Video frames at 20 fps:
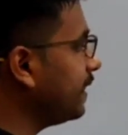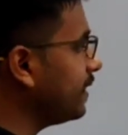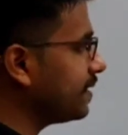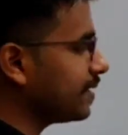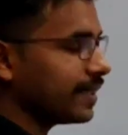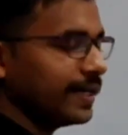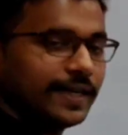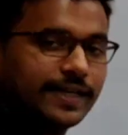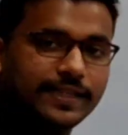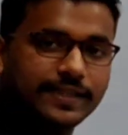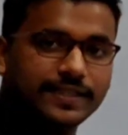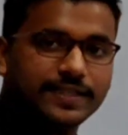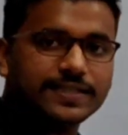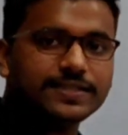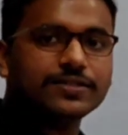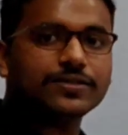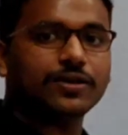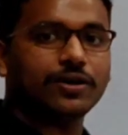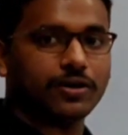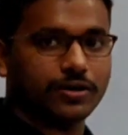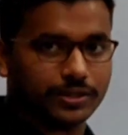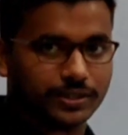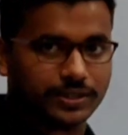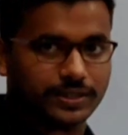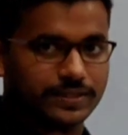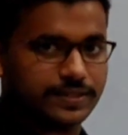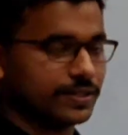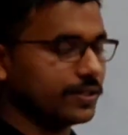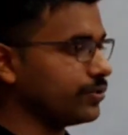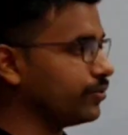it is containing this or
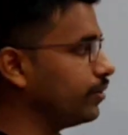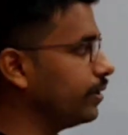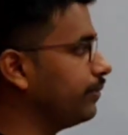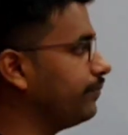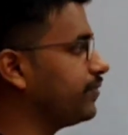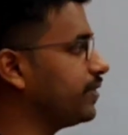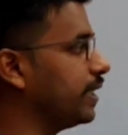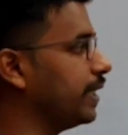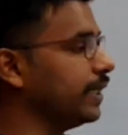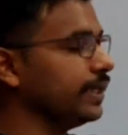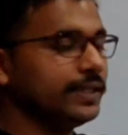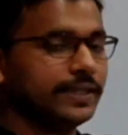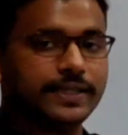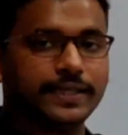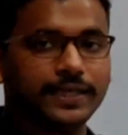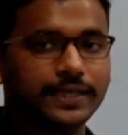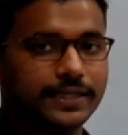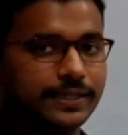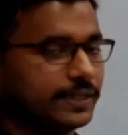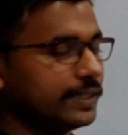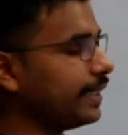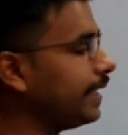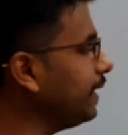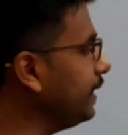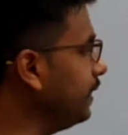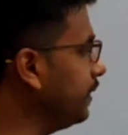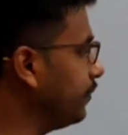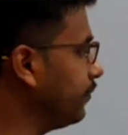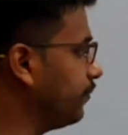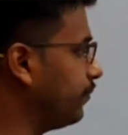this. So epsilon there,
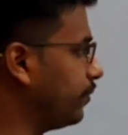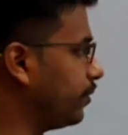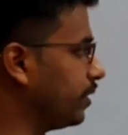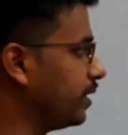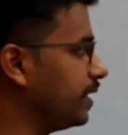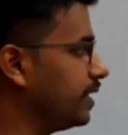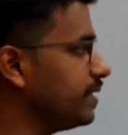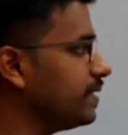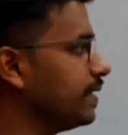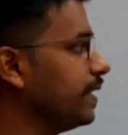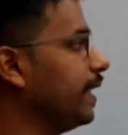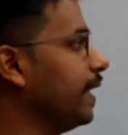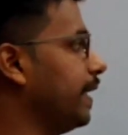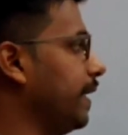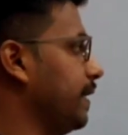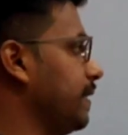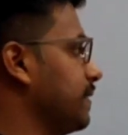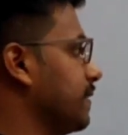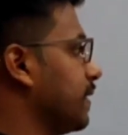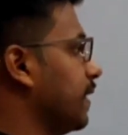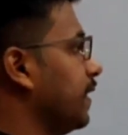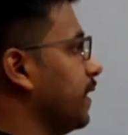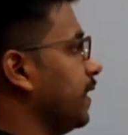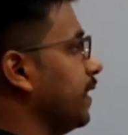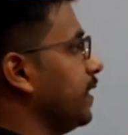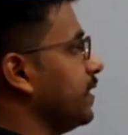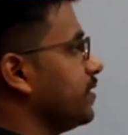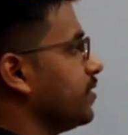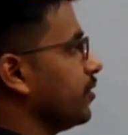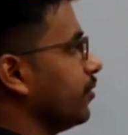then for this it is
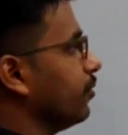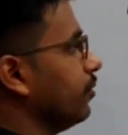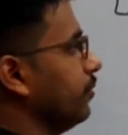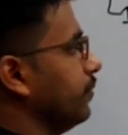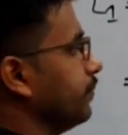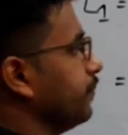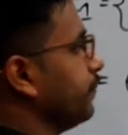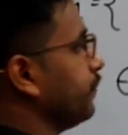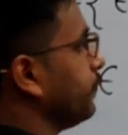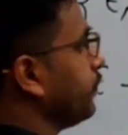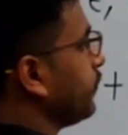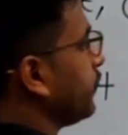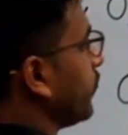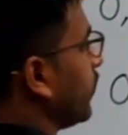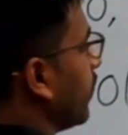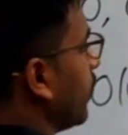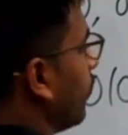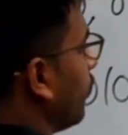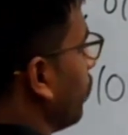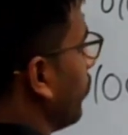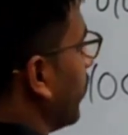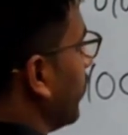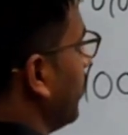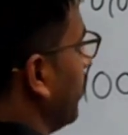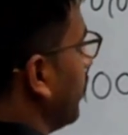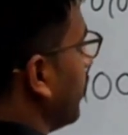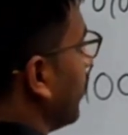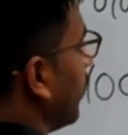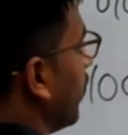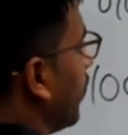containing 0.
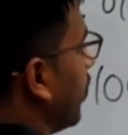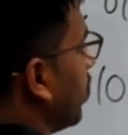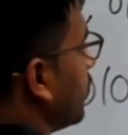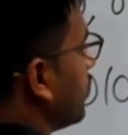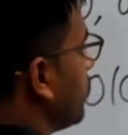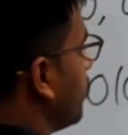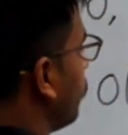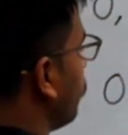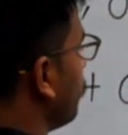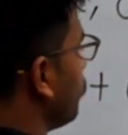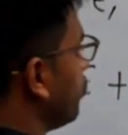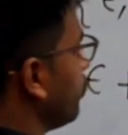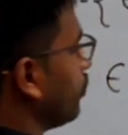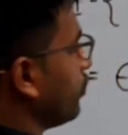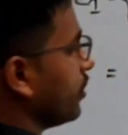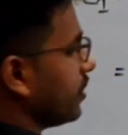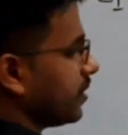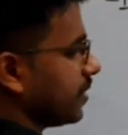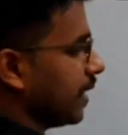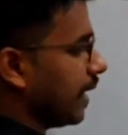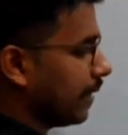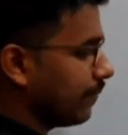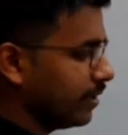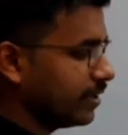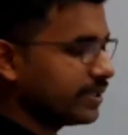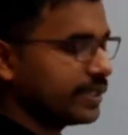When 0 0 star will